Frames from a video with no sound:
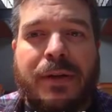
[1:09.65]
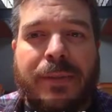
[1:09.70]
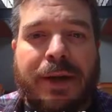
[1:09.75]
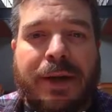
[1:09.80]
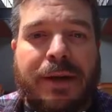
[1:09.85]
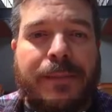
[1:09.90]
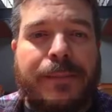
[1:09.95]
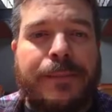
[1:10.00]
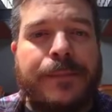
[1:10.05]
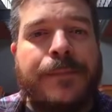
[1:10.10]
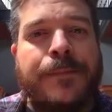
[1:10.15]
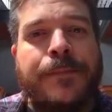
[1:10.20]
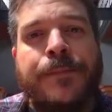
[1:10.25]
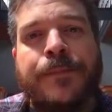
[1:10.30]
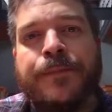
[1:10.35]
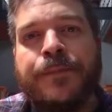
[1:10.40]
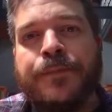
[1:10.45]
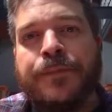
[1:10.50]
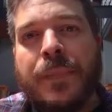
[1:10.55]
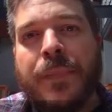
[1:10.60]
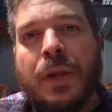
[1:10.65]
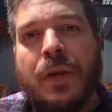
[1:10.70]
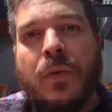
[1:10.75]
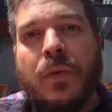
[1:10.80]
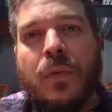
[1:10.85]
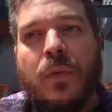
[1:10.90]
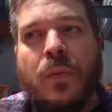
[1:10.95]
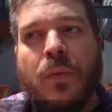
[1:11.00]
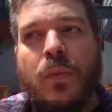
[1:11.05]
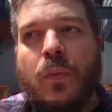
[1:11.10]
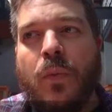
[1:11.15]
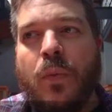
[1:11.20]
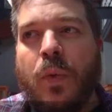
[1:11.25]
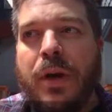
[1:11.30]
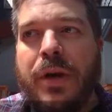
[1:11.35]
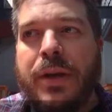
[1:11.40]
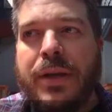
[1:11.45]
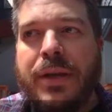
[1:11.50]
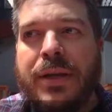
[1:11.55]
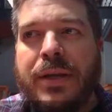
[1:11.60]
about
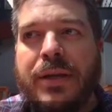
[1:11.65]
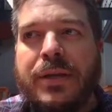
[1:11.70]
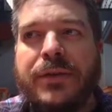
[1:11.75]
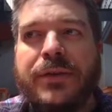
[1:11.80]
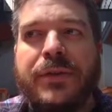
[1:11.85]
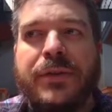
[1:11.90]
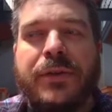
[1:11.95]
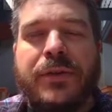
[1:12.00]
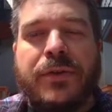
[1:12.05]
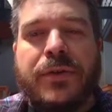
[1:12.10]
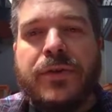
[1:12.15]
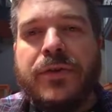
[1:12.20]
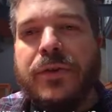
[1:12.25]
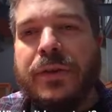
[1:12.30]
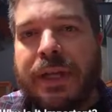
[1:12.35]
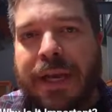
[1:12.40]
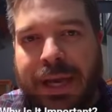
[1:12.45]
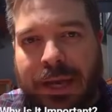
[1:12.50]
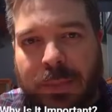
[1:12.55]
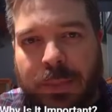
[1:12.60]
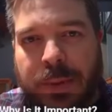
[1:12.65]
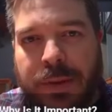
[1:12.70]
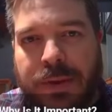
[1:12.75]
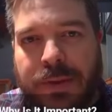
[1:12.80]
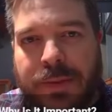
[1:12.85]
what is Google AMP